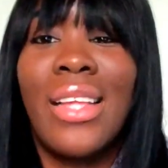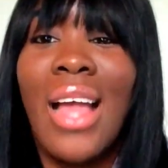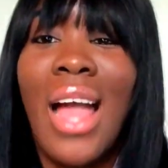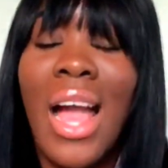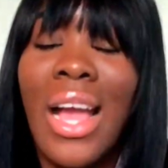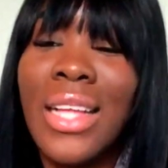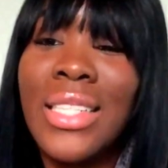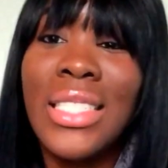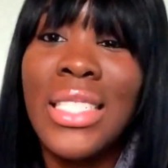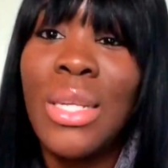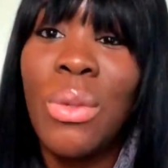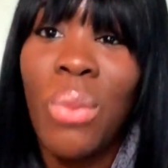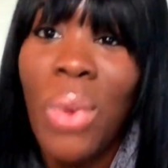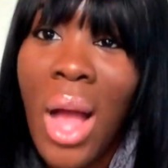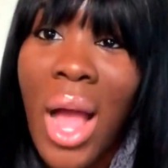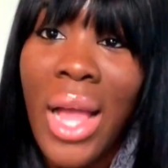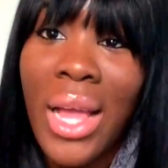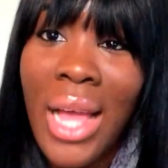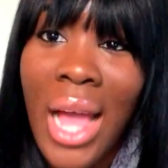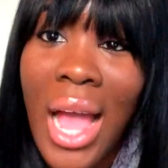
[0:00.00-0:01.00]
I can see
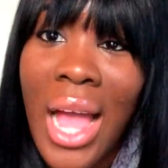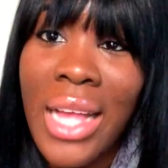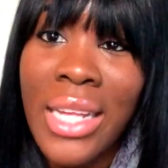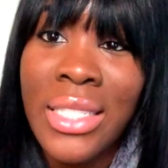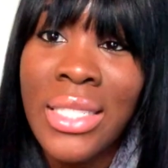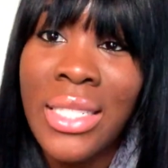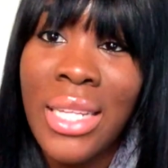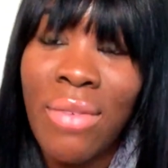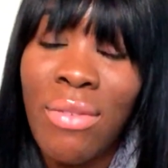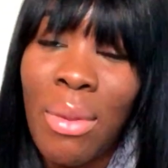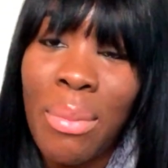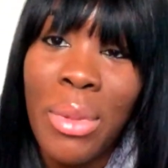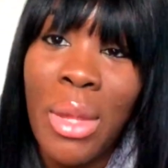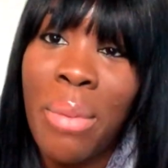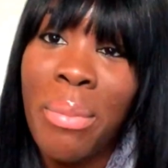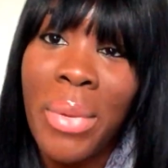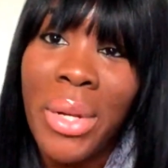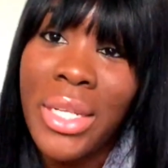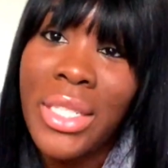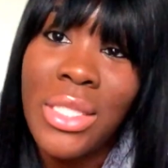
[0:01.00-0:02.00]
why guys give up
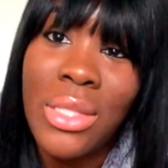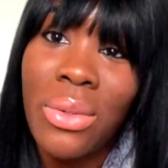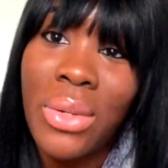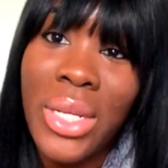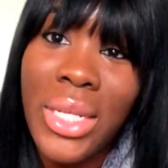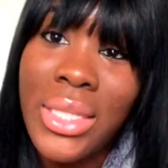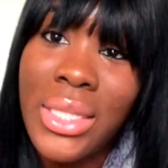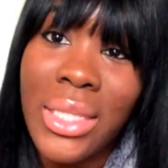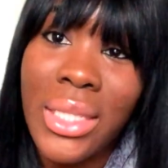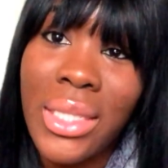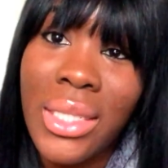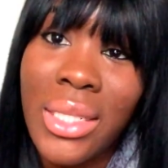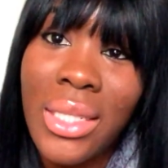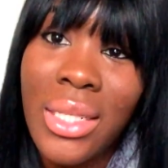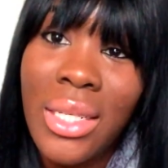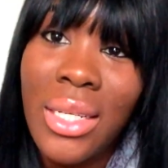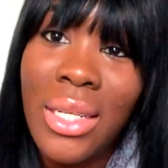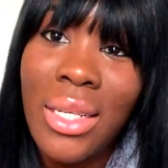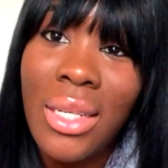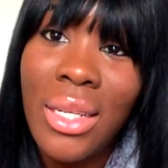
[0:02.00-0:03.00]
their money so easily.
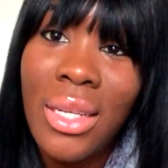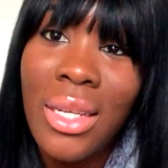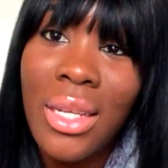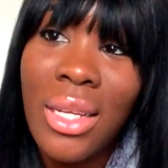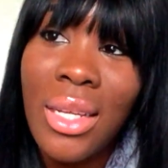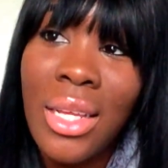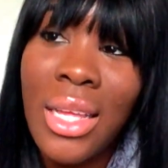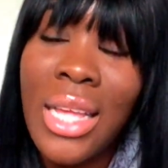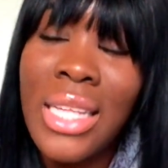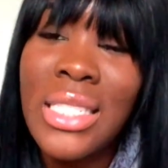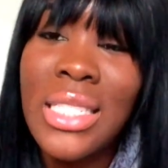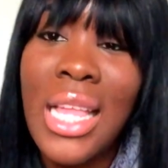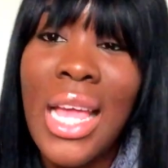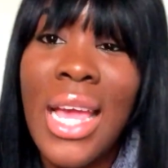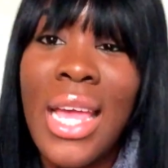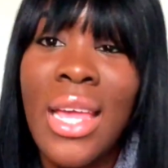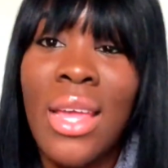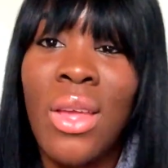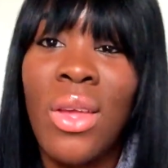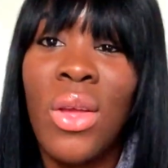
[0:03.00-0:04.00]
It's
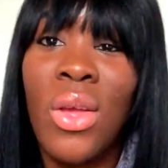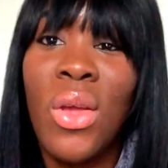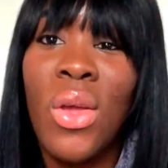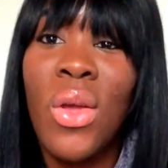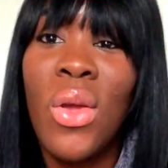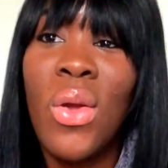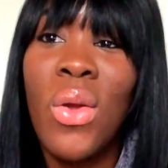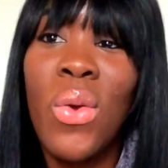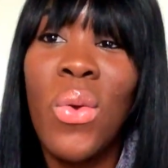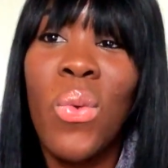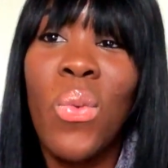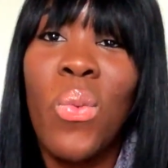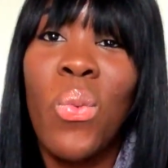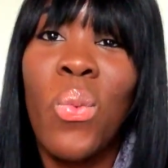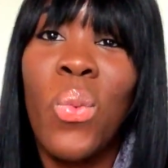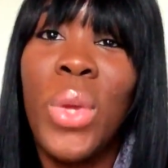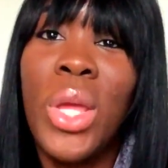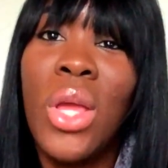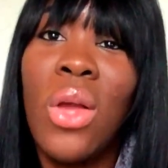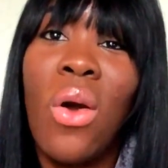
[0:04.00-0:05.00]
like
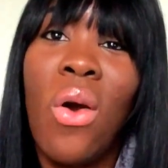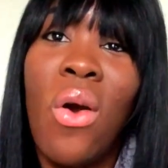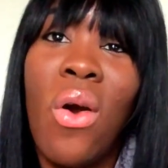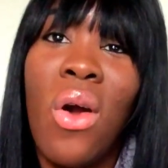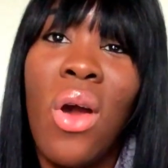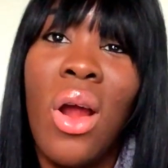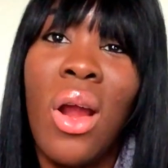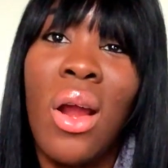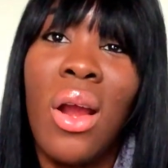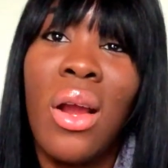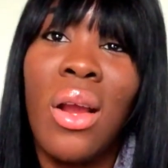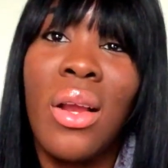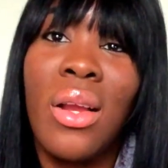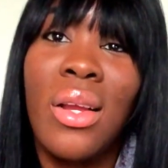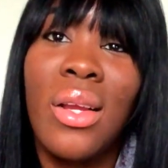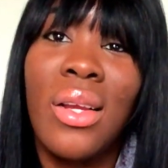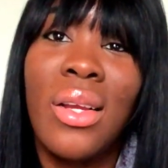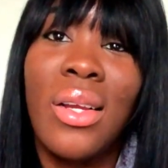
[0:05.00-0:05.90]
we are